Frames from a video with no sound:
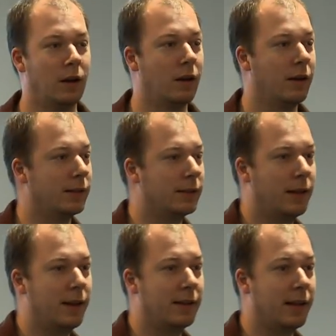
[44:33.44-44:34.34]
Alright,
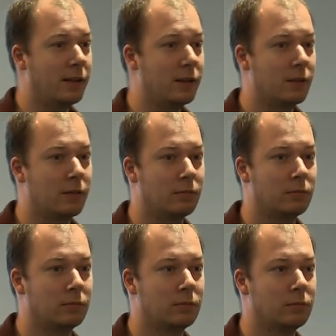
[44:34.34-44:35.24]
anything else?
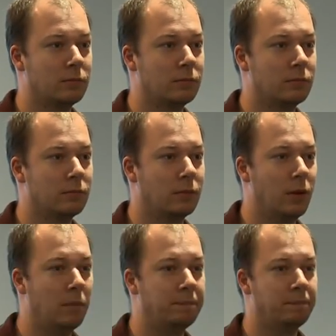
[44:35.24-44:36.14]

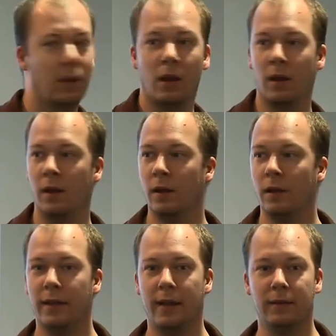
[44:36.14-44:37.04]
No?
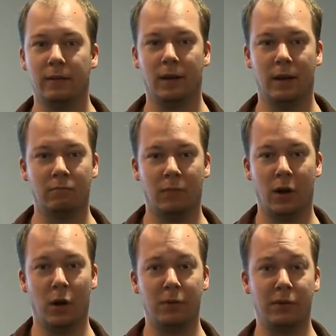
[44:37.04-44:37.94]
Then um,
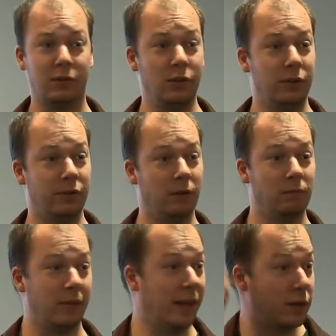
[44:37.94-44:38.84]
I hope this was
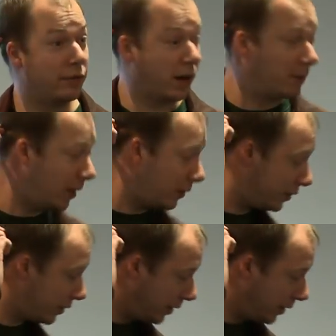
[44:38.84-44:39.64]
useful. Thank you very much.